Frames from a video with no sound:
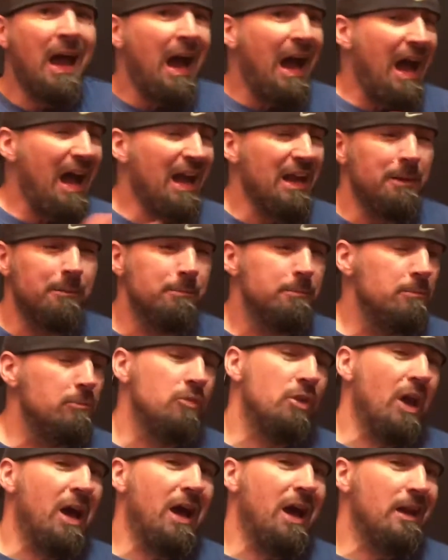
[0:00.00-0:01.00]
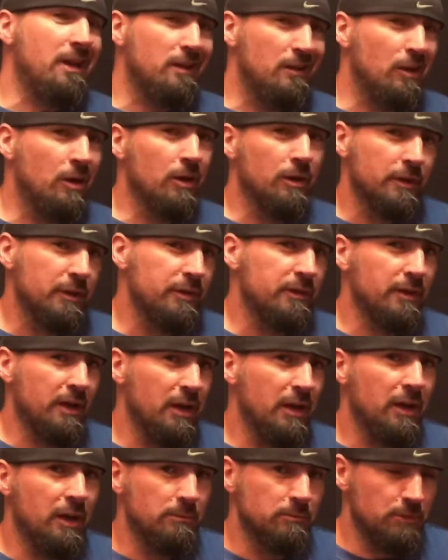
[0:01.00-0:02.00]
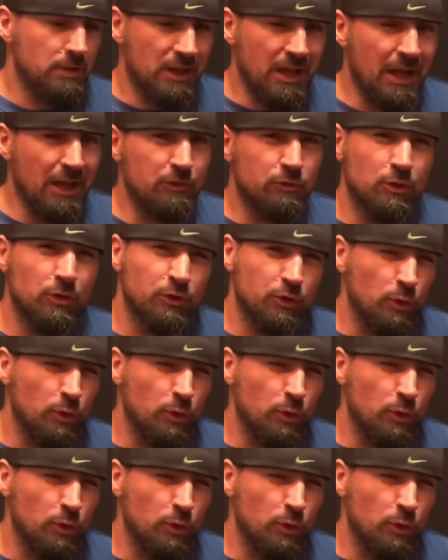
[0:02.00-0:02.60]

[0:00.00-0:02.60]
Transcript: I am not an artist, I am a naturalist,